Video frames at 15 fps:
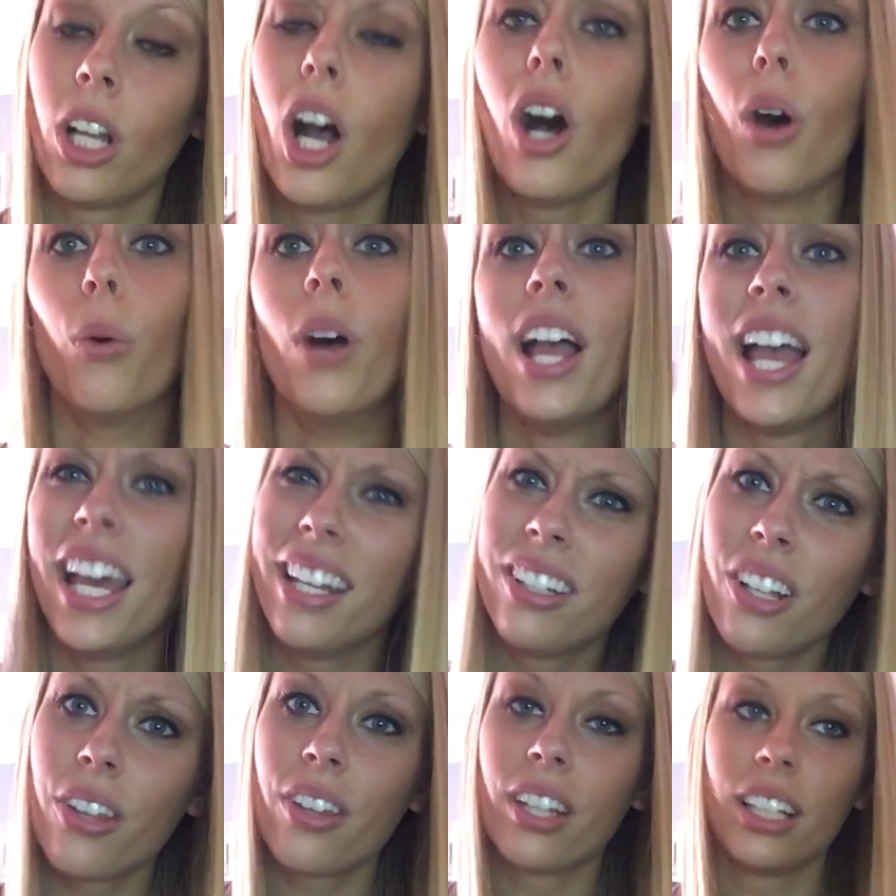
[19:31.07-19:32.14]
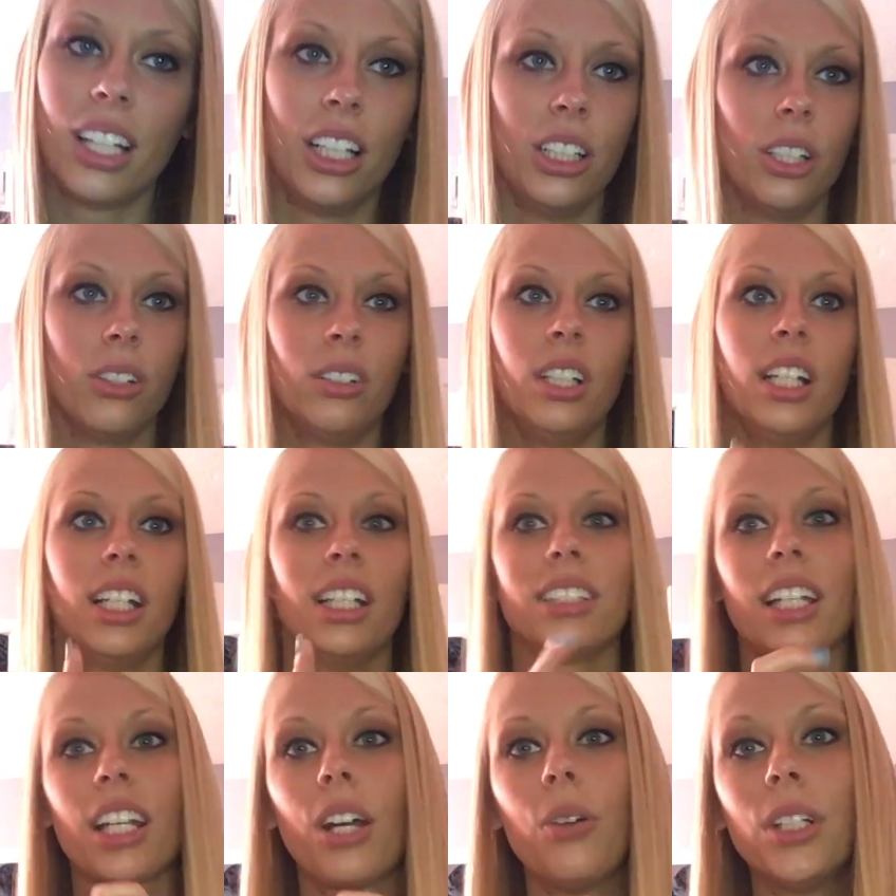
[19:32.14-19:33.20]
Oh, and another thing that I do is
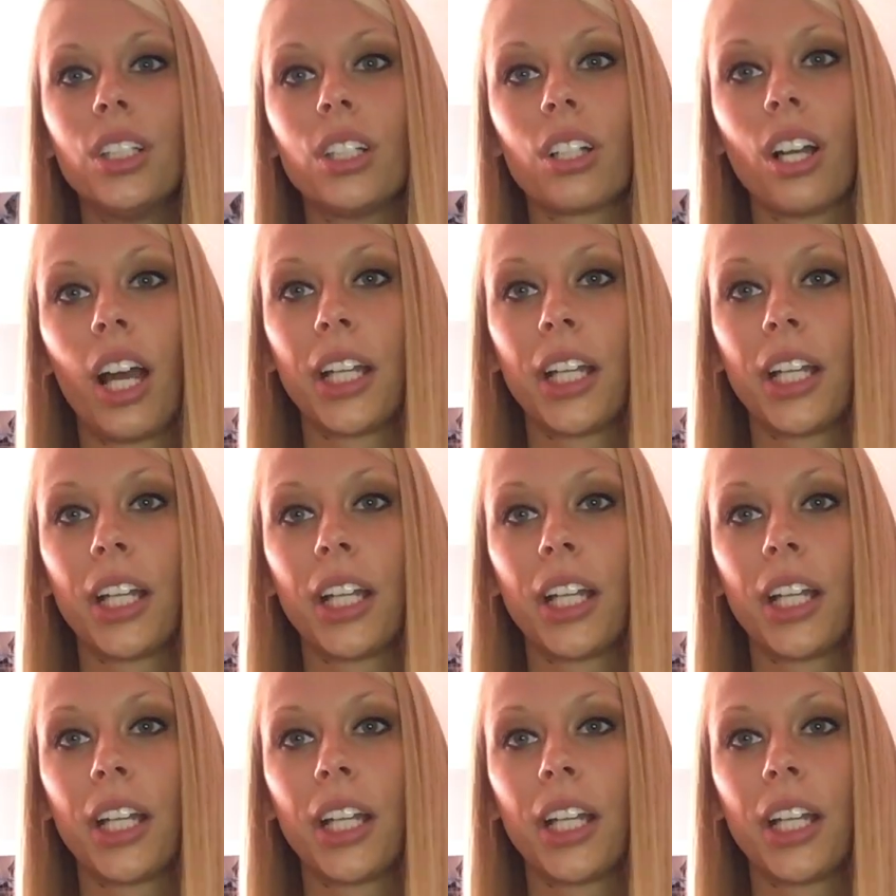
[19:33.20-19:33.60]
I go and look,